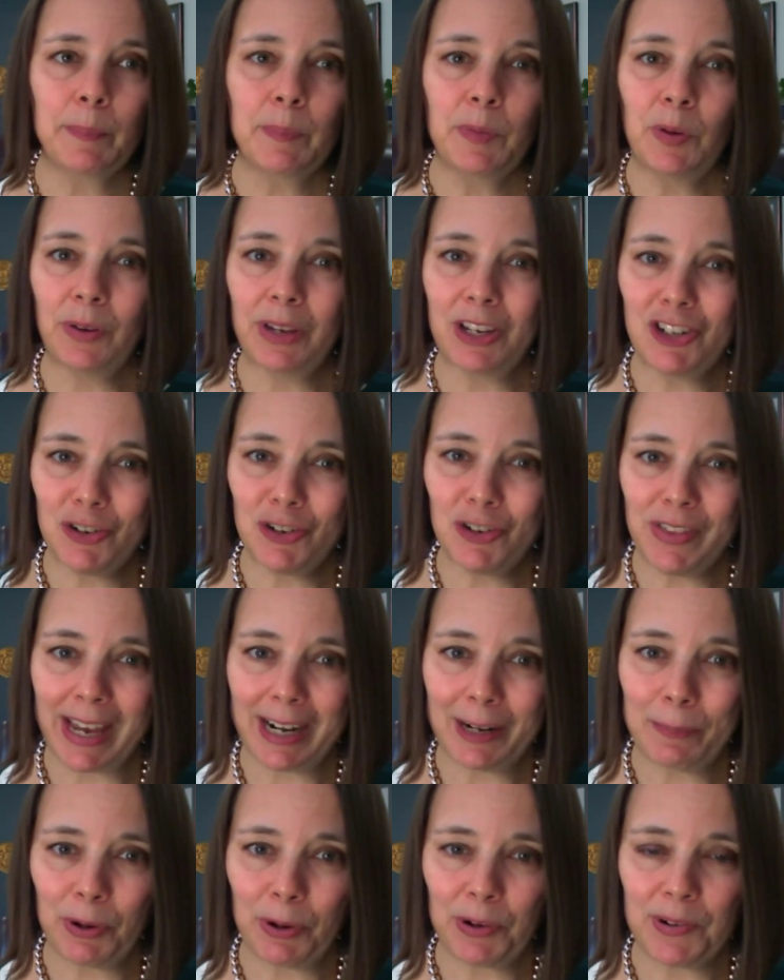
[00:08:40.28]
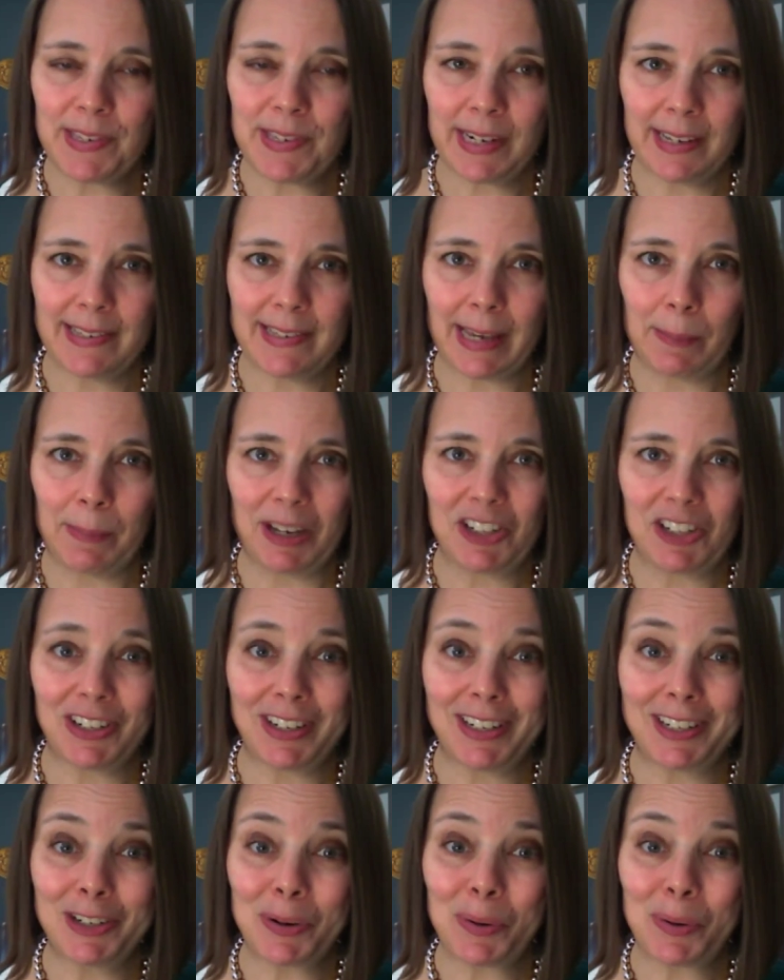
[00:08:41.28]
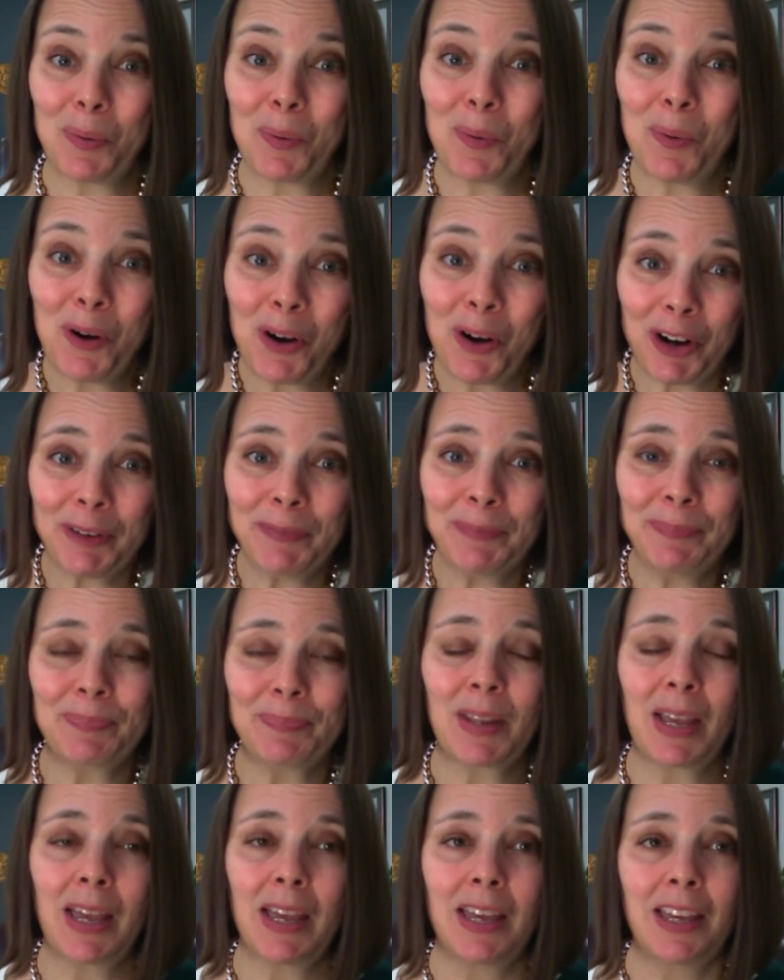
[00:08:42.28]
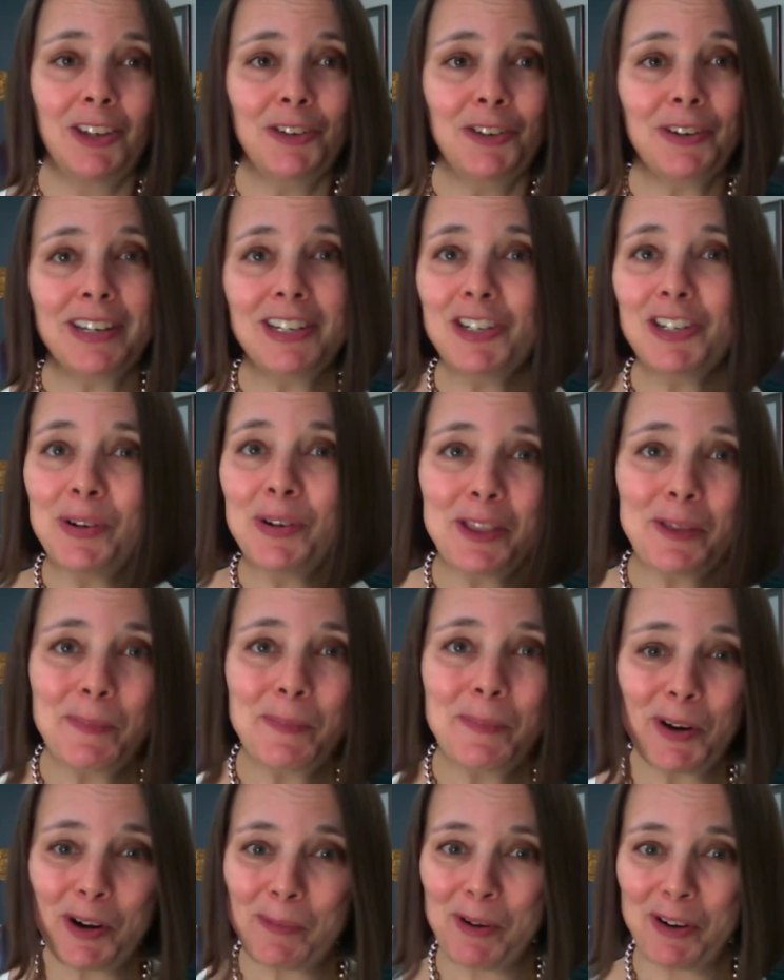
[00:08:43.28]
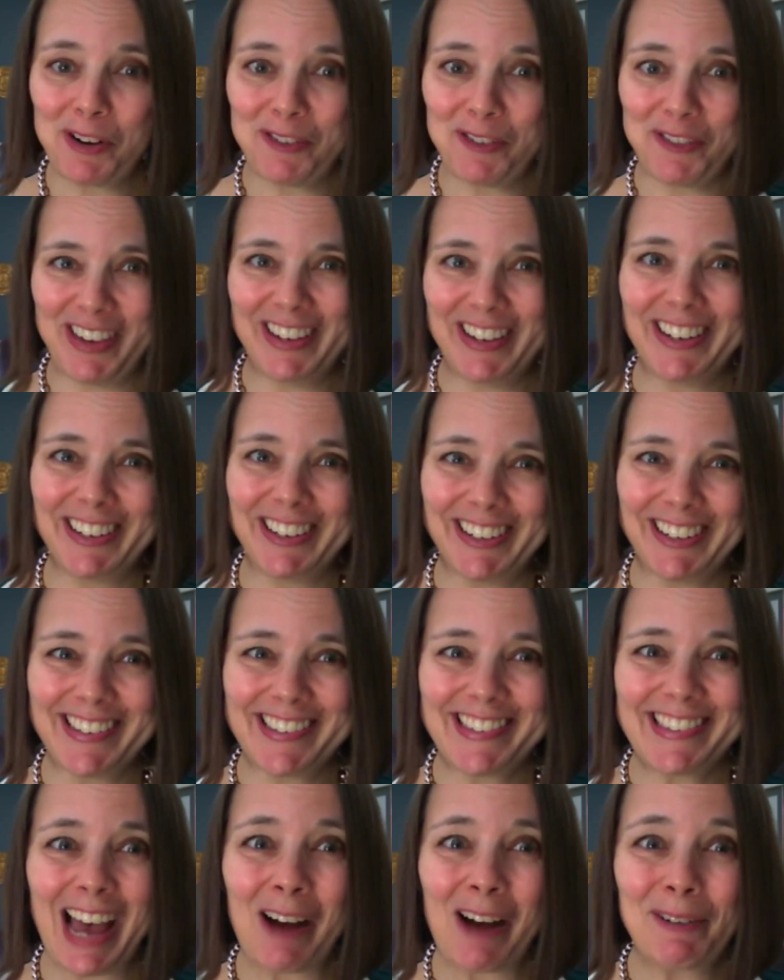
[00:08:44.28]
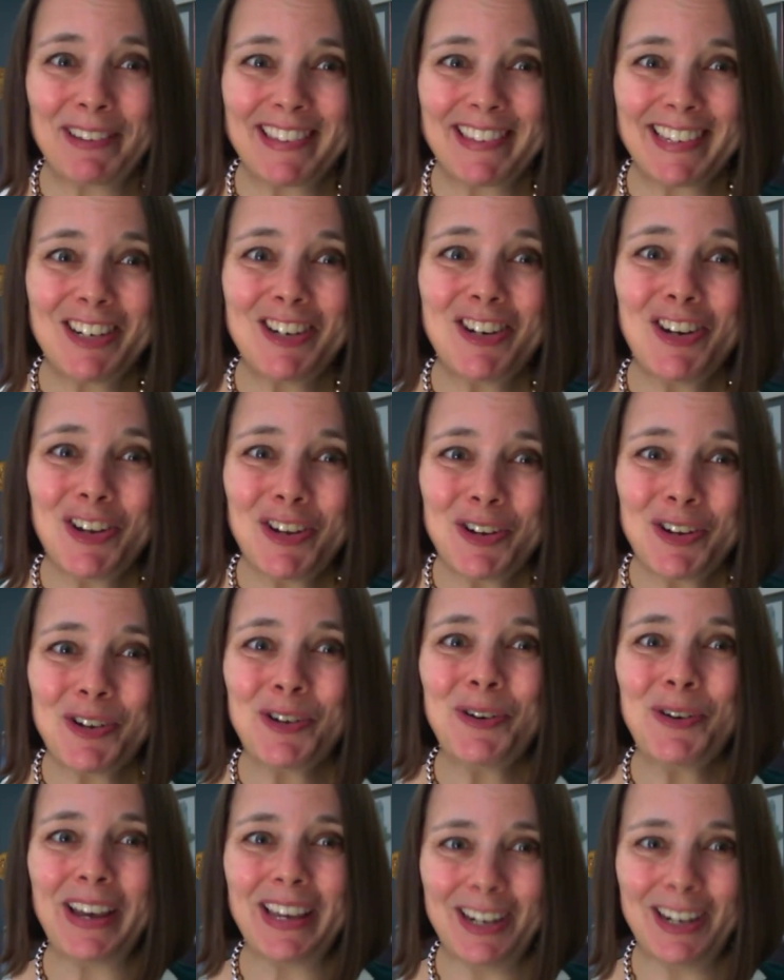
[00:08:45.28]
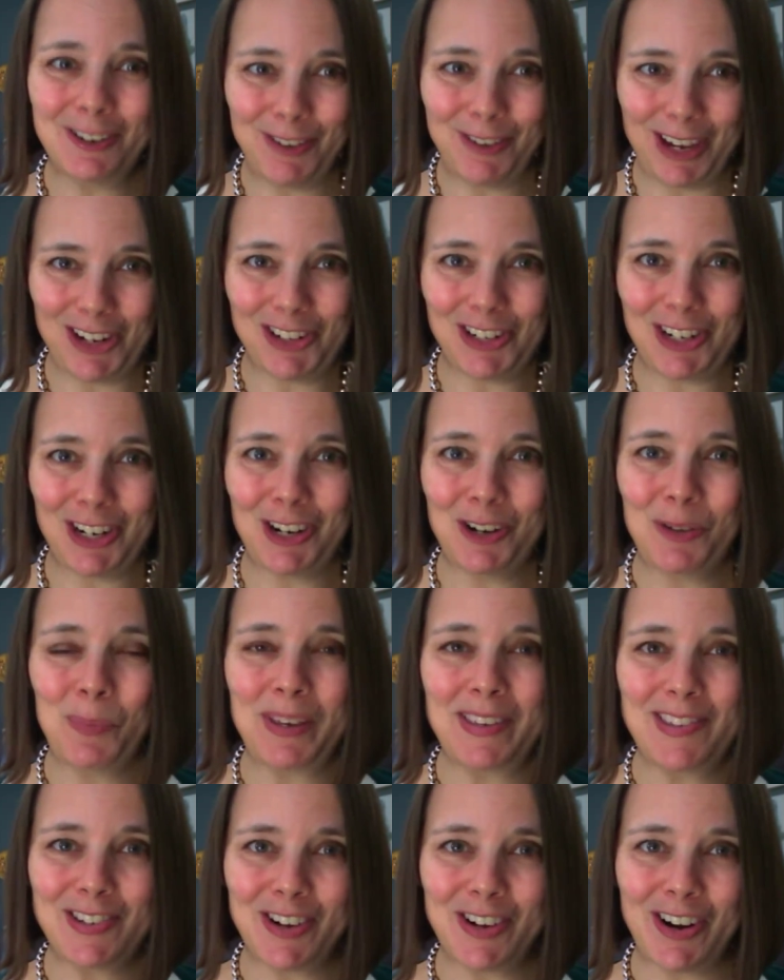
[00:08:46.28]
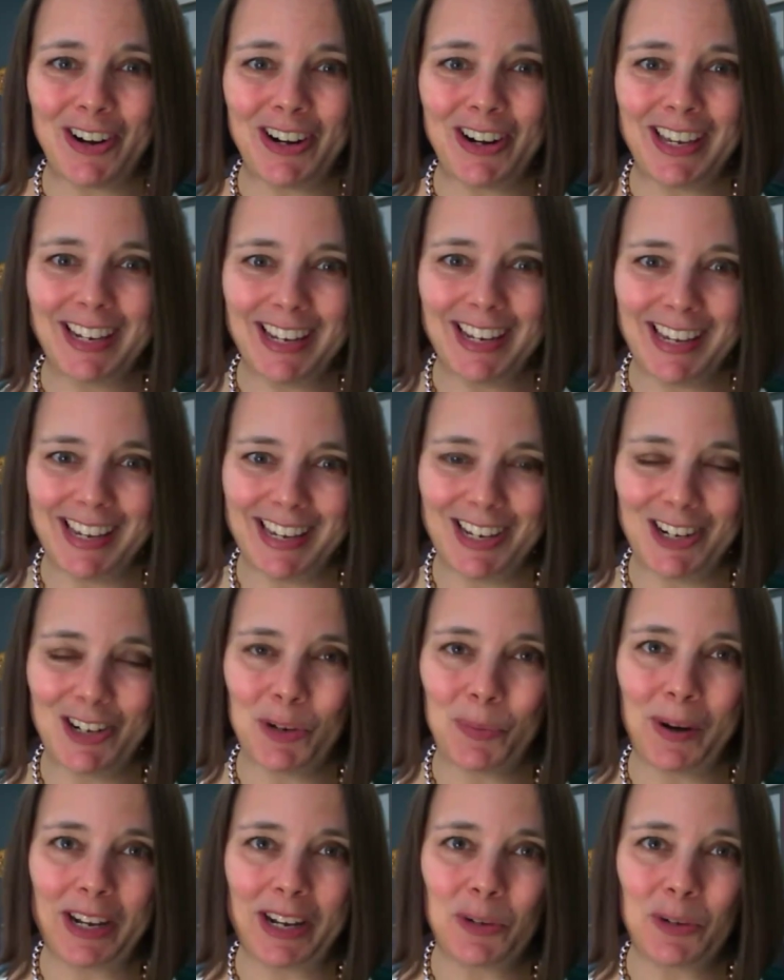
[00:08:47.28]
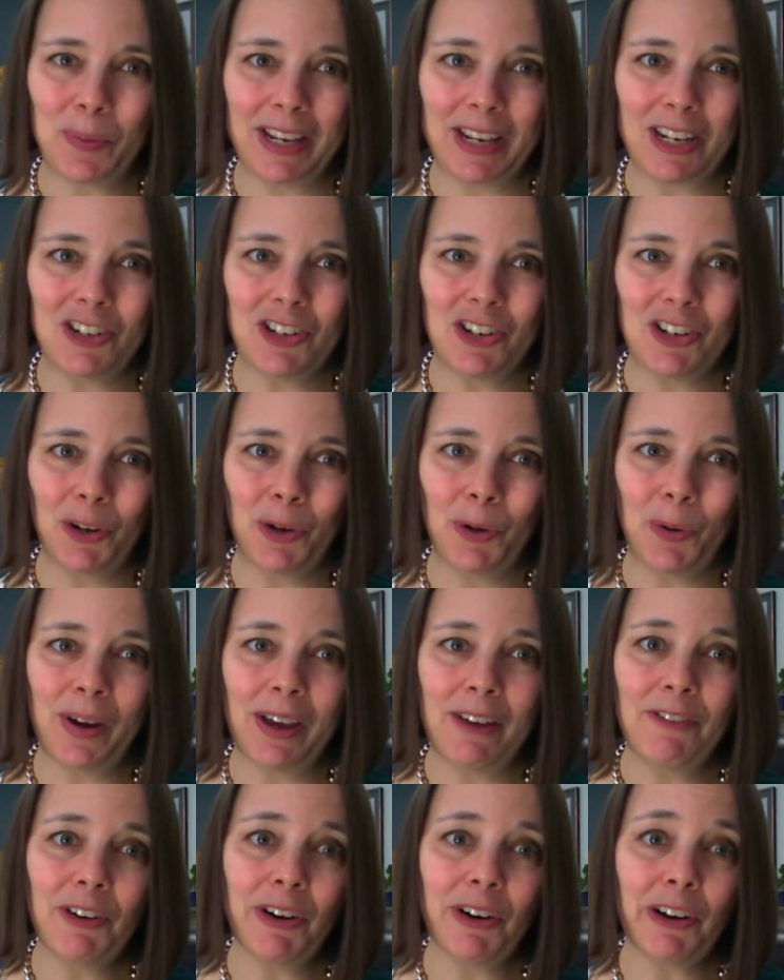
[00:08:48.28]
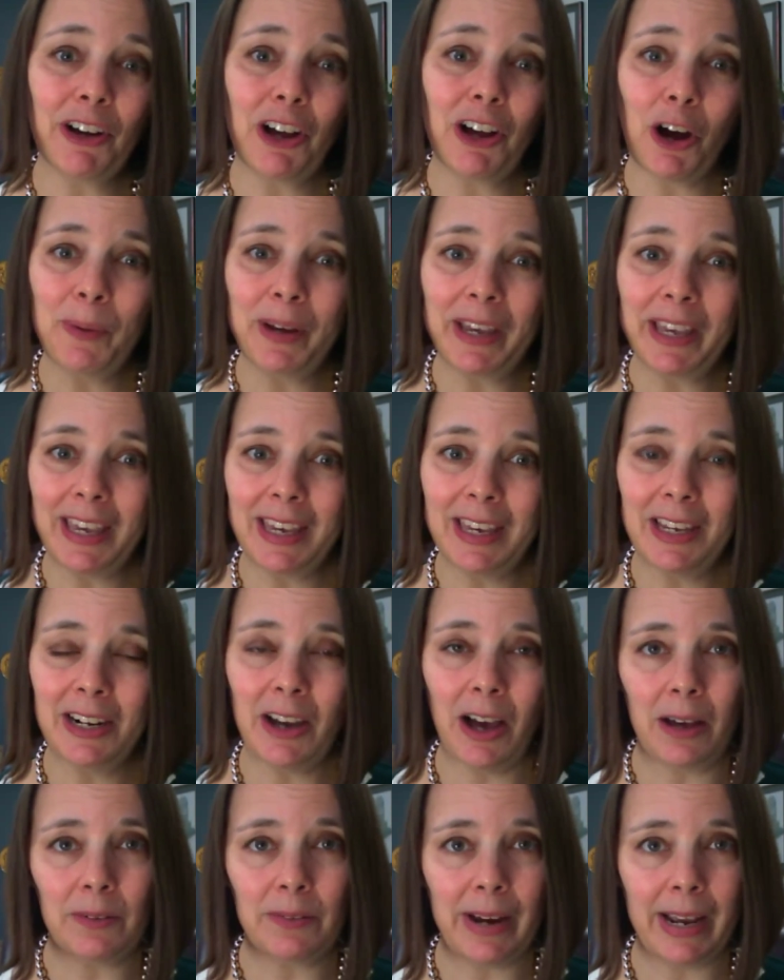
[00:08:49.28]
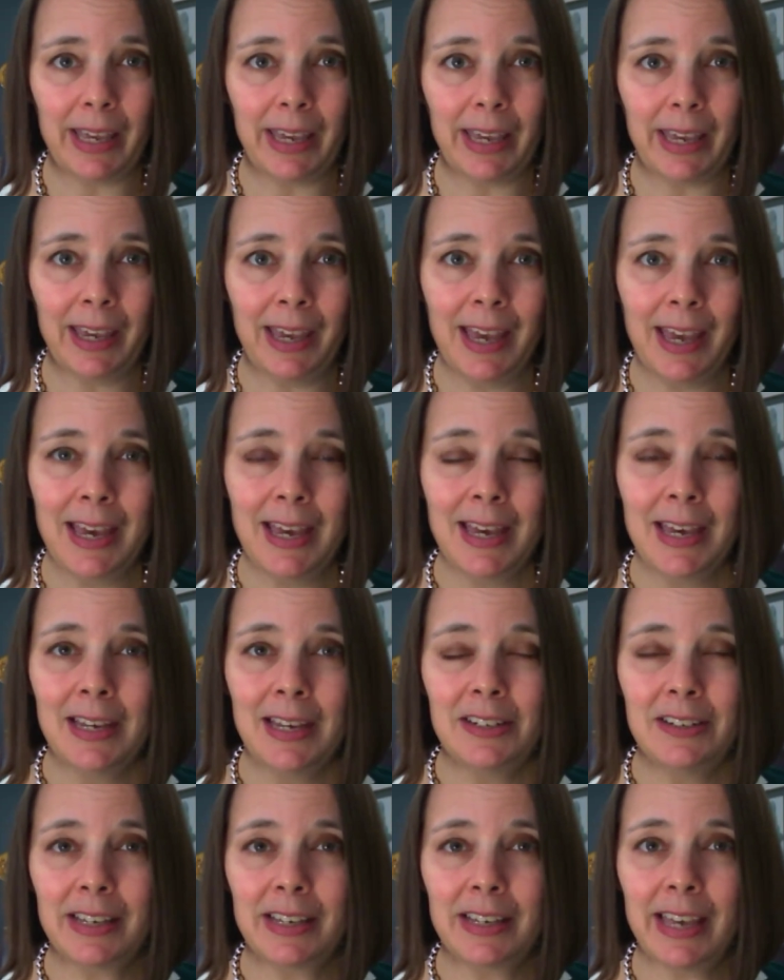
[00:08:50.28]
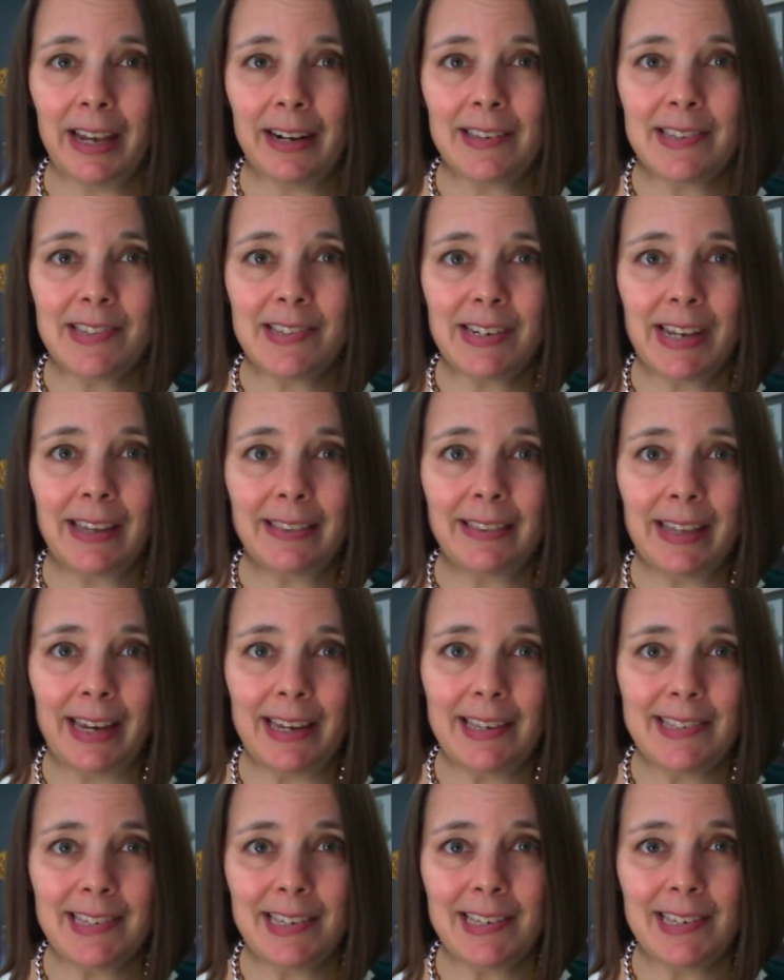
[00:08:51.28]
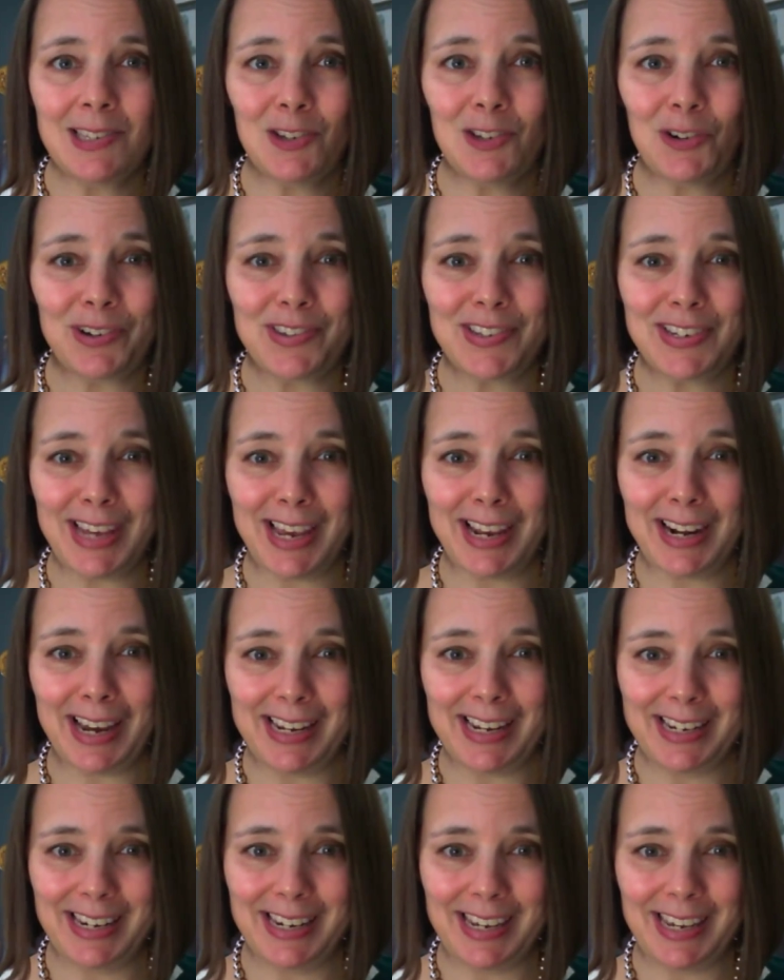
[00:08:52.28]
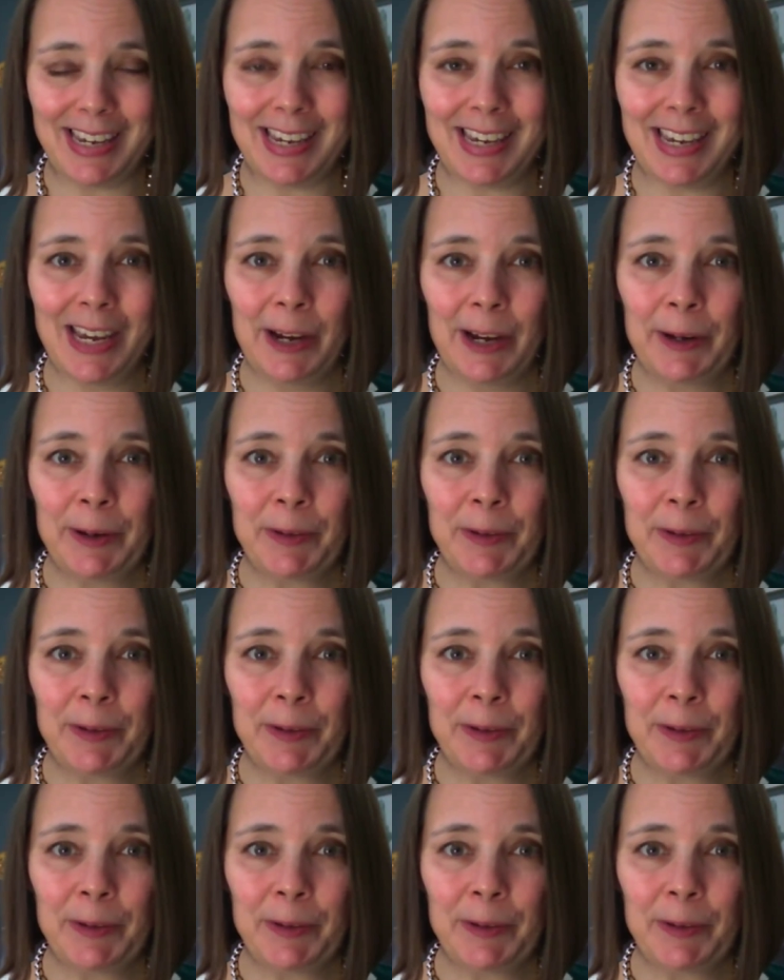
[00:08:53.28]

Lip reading: You can do that in person, as I mentioned, or you can do it at the Bureau of Motor Vehicles. That was a new innovation we started in 2022. If you're going in already to get a state license or a state ID,